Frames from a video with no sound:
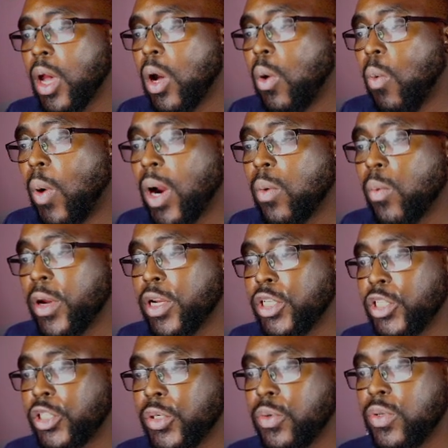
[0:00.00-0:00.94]
What were the
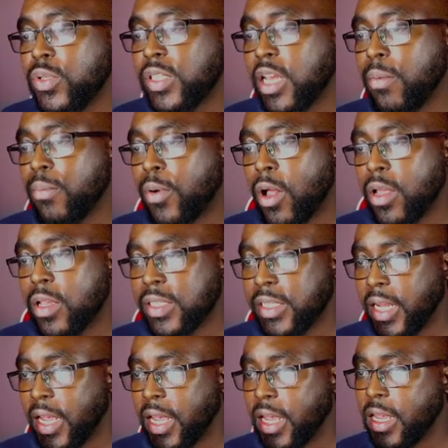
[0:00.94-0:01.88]
Jews in Paul's
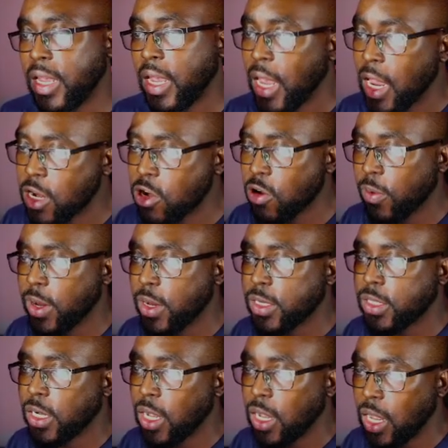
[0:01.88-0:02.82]
day
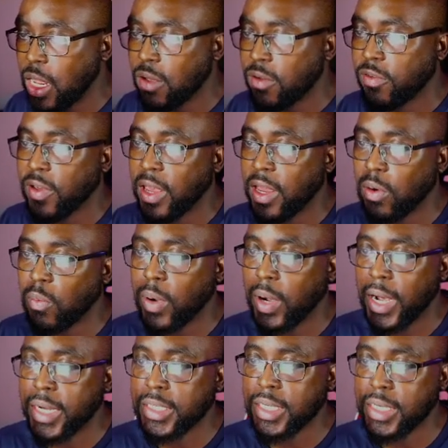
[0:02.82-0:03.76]
ignorant of, and
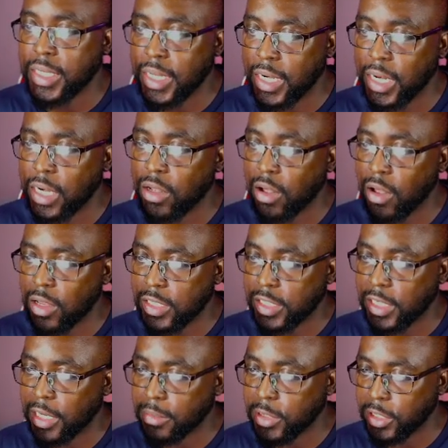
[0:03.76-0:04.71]
what did it cause
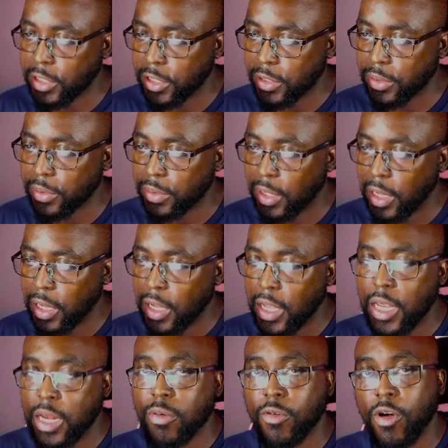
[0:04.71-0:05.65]
them to do?
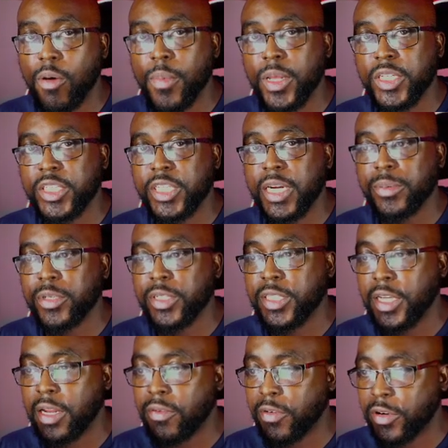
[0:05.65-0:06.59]
In Romans chapter
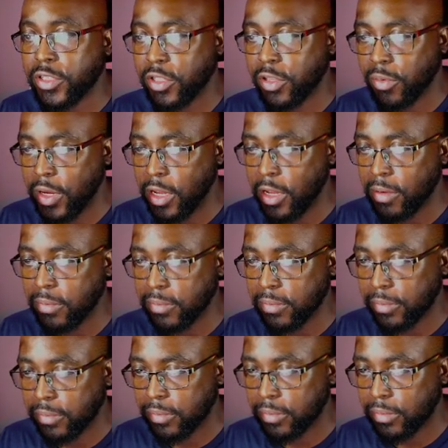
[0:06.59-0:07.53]
10, verse 3.
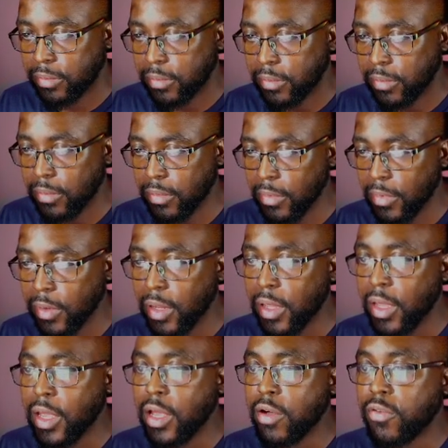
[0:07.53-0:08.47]

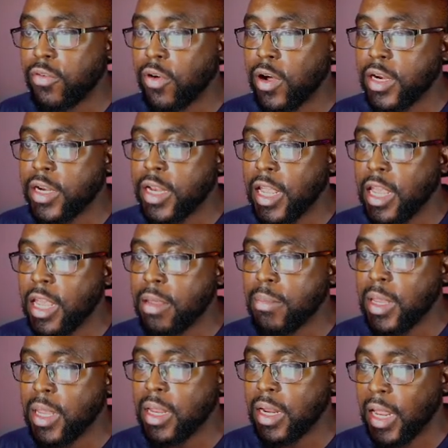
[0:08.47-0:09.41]
For they,
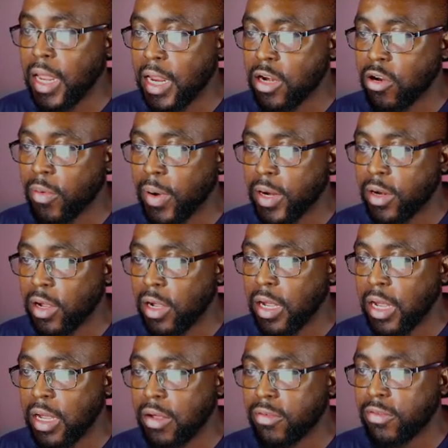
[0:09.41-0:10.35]
being ignorant
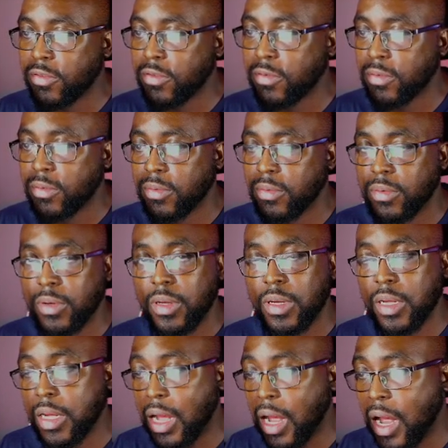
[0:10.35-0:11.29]
of
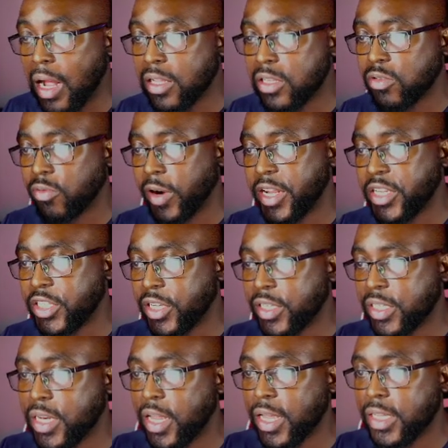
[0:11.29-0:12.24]
God's
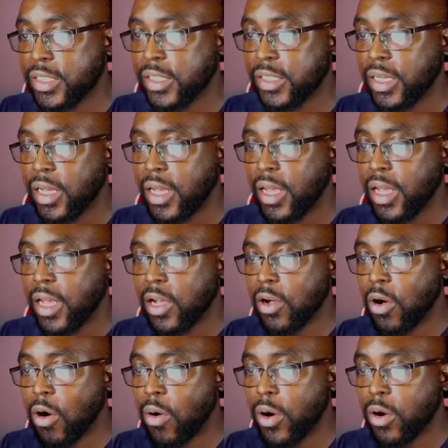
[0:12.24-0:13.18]
righteousness,
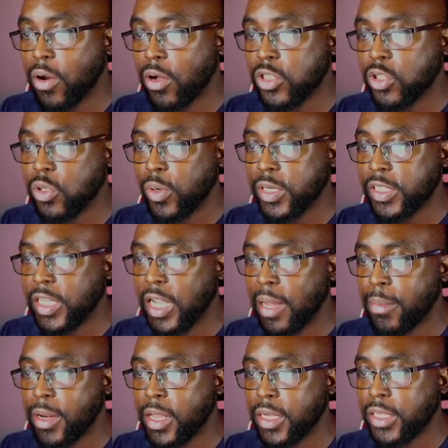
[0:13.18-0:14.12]
going on to
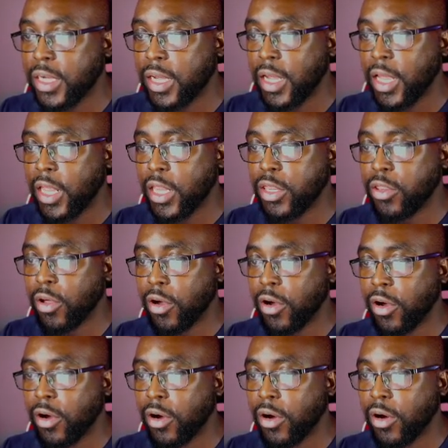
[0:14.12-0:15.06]
establish
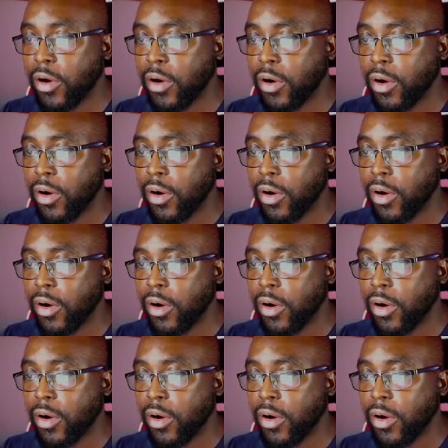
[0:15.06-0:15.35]
their